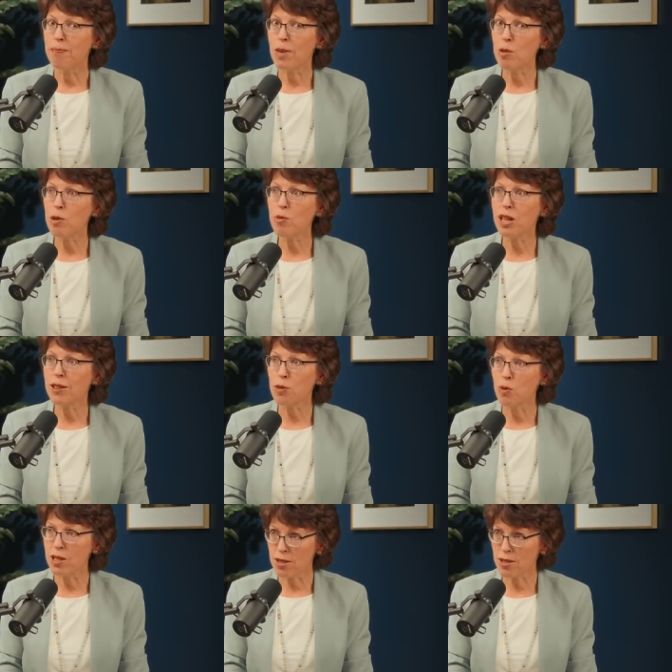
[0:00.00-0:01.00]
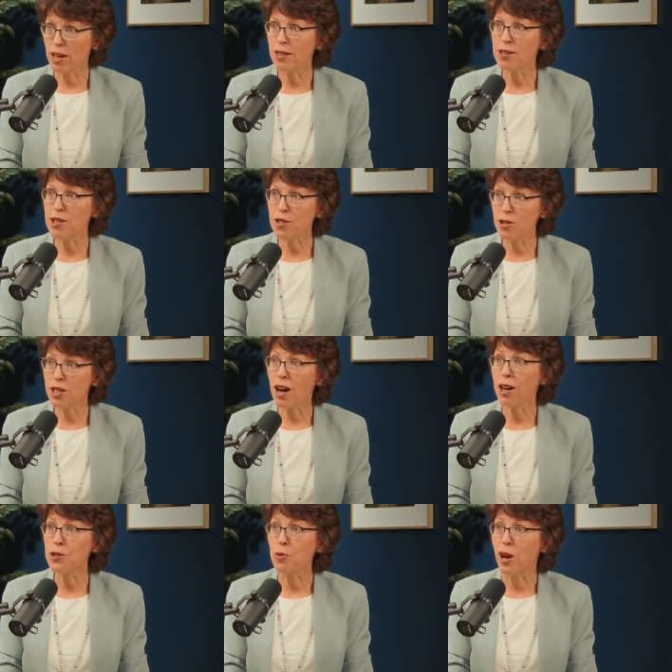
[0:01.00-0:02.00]
Maybe because we decided to do it
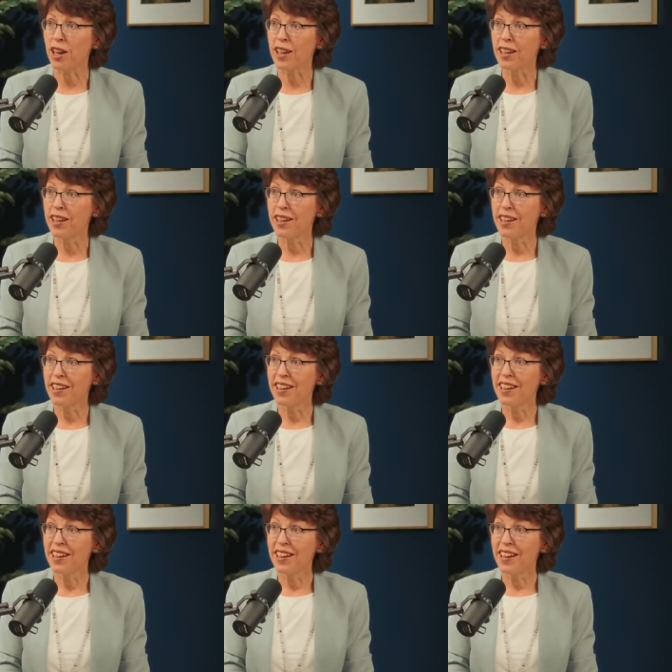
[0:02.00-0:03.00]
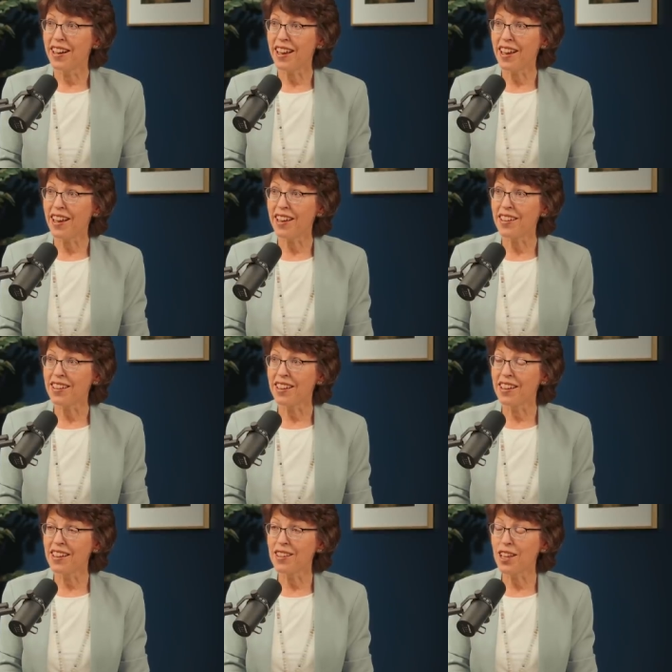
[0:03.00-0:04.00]
God's way. Right. And
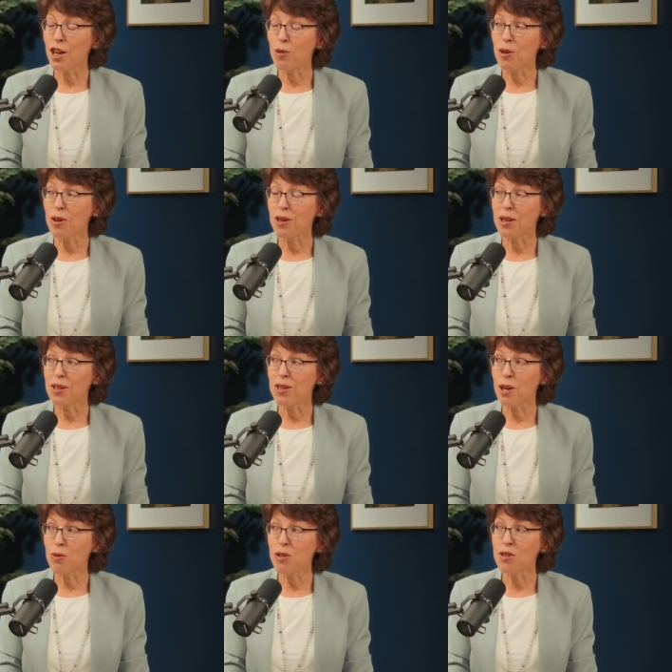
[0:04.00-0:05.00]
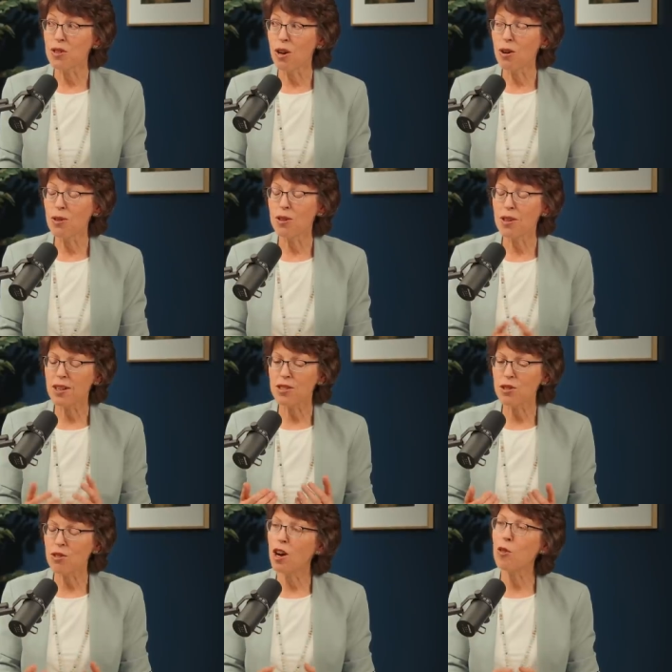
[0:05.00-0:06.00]
they were they were so
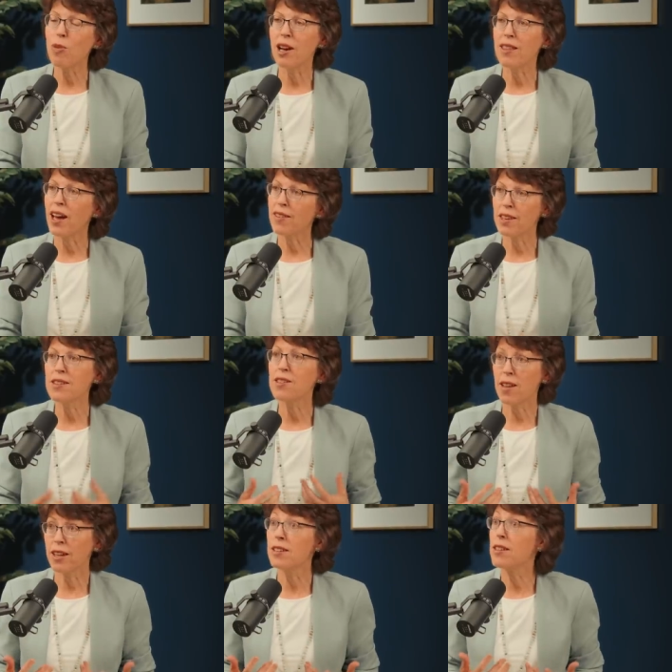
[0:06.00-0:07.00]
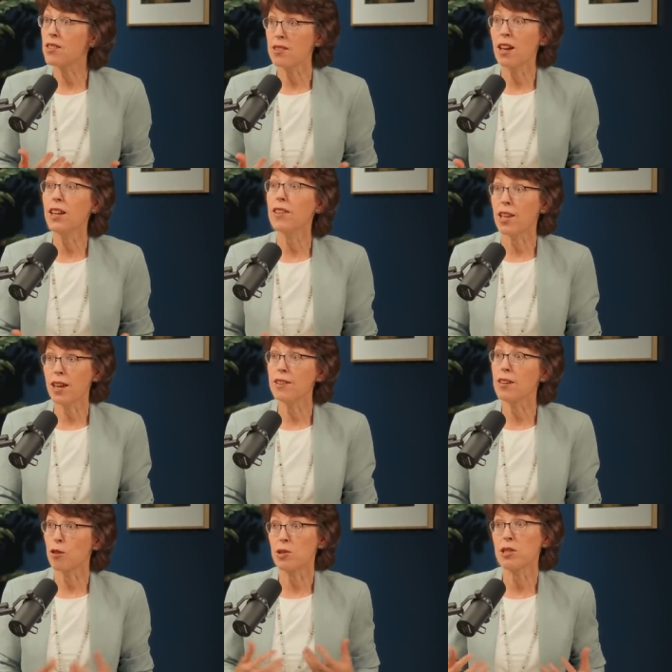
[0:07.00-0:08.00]
struck by that and they decided to study it. They
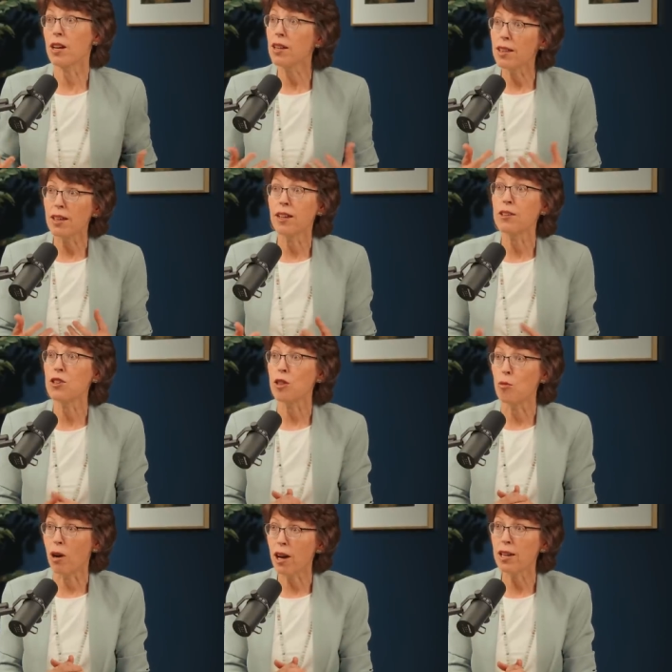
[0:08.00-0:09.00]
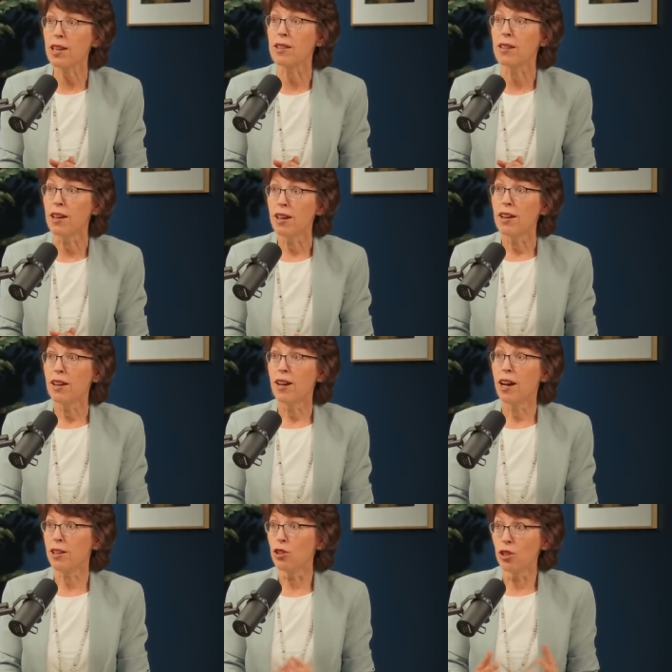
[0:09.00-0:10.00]
ended up studying theology of the body and,
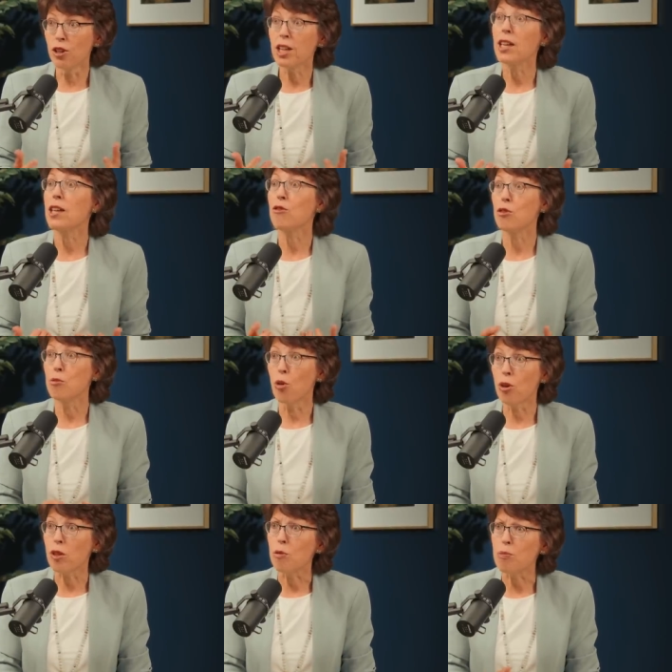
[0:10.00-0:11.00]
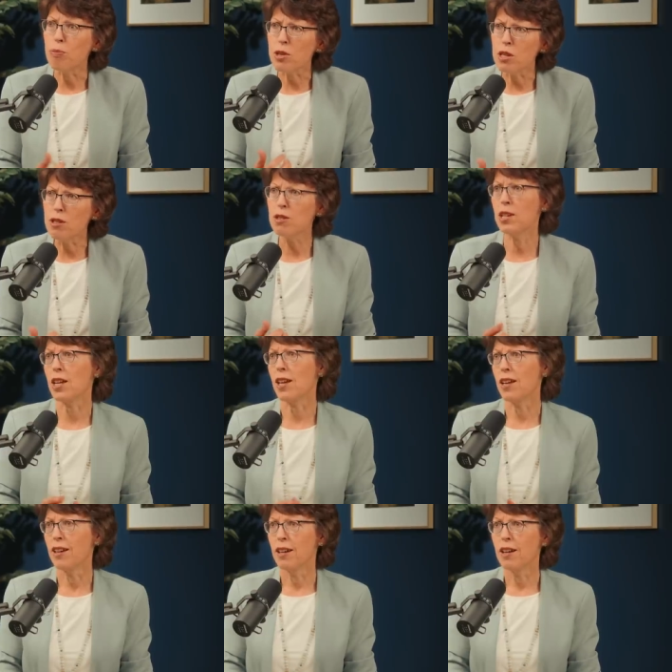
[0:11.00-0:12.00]
and learning even more the
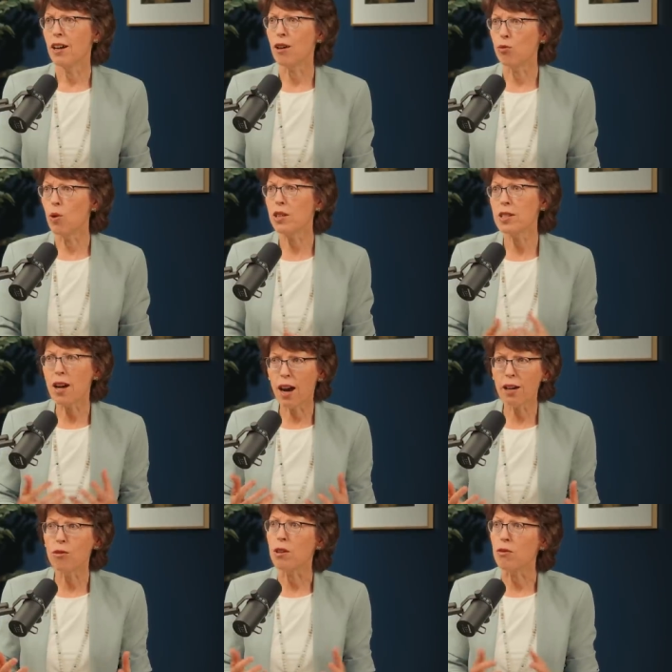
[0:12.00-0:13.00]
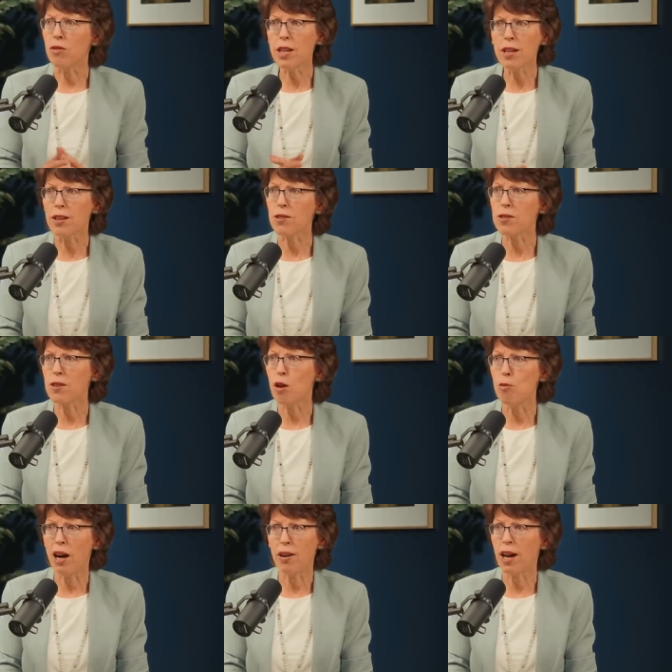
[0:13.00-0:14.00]
beauty of what God reveals
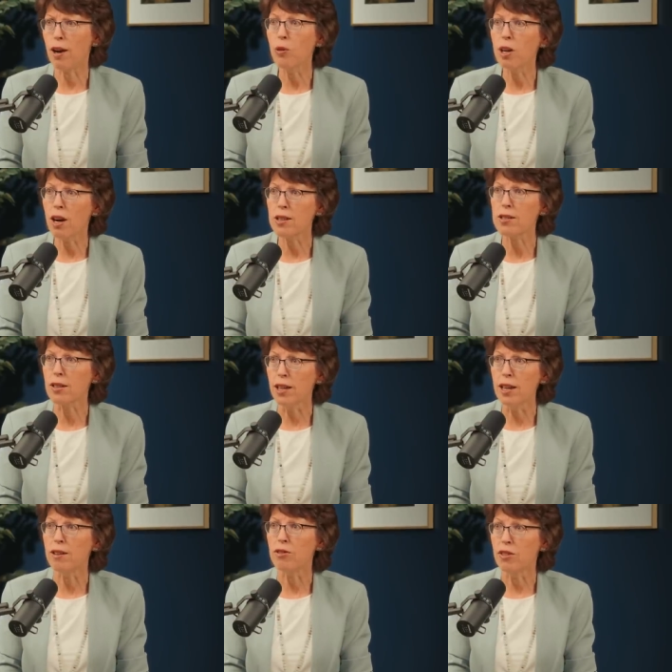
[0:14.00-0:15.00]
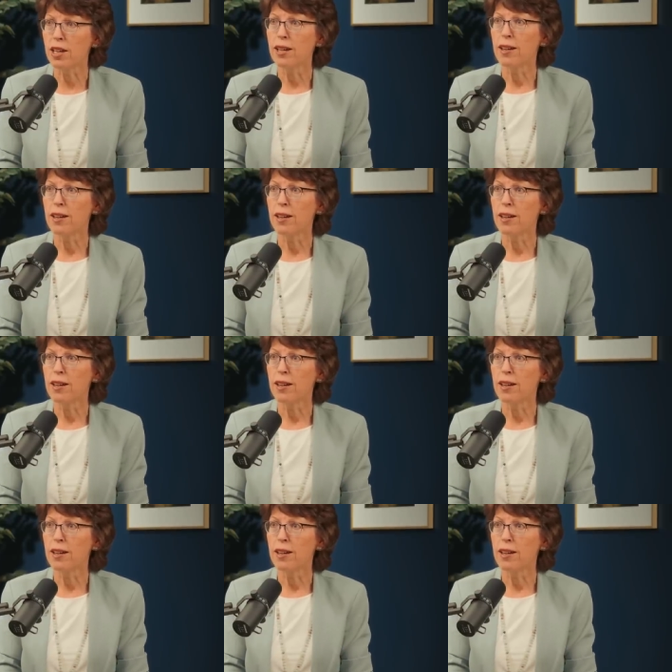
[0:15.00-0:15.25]
about how we are to live.